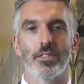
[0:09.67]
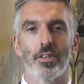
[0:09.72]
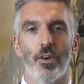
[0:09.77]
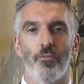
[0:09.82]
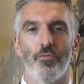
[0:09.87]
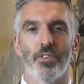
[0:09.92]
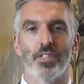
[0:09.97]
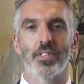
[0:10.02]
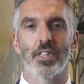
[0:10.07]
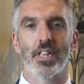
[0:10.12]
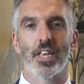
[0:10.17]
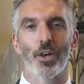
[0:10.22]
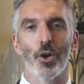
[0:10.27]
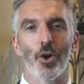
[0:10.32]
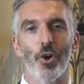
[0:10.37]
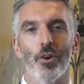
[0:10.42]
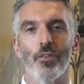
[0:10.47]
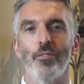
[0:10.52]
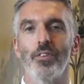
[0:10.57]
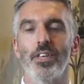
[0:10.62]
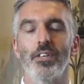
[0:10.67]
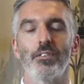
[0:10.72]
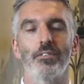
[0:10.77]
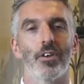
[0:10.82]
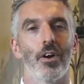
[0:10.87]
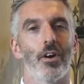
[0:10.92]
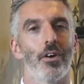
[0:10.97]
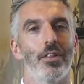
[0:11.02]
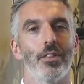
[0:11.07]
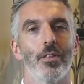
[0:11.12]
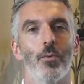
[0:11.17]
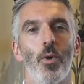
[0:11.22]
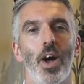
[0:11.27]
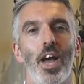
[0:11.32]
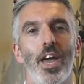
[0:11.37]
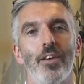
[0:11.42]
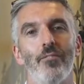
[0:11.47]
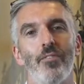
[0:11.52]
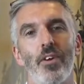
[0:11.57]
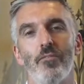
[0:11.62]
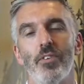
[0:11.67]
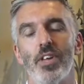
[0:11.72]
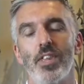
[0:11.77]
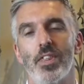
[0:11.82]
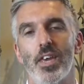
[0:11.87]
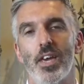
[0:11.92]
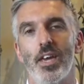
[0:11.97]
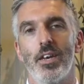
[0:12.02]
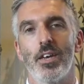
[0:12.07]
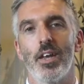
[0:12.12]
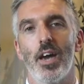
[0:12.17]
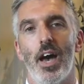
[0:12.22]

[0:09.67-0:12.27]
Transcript: Obviously, COVID has got in the way of everything,